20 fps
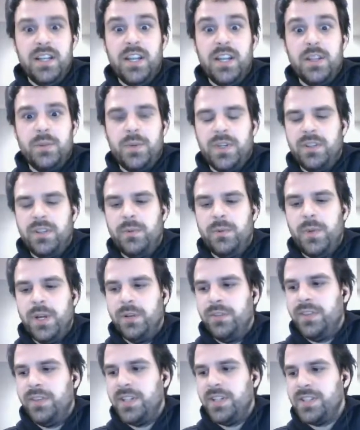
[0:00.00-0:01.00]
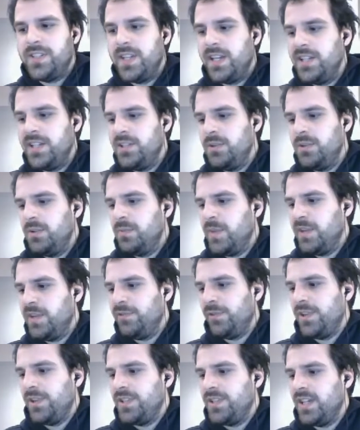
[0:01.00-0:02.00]
Another one of the weird things that I do with
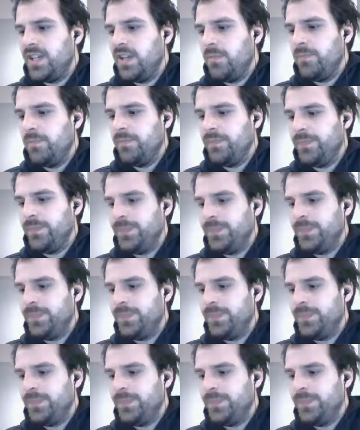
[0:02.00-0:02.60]
my free time.